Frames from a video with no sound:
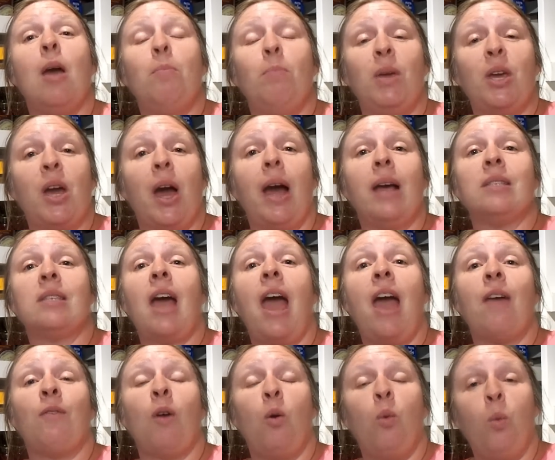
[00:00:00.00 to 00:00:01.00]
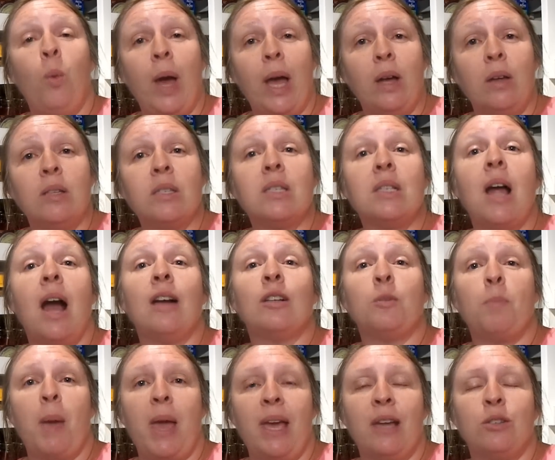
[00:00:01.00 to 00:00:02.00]
because I have a
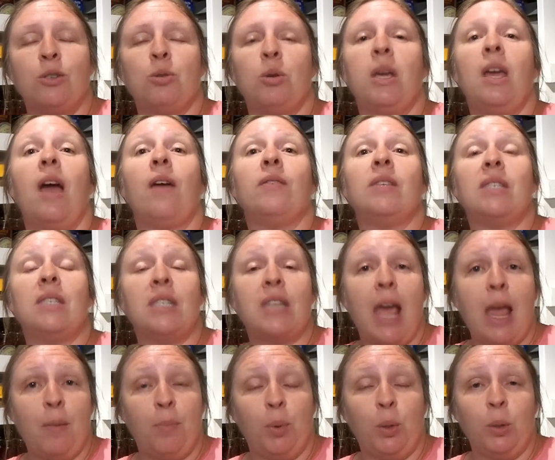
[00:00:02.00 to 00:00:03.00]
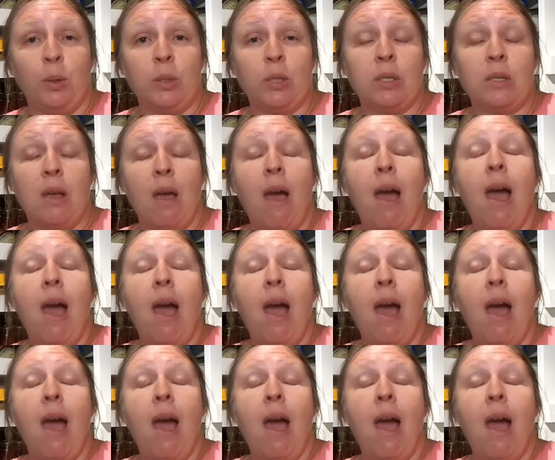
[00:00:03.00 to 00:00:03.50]
well-stocked pantry of staples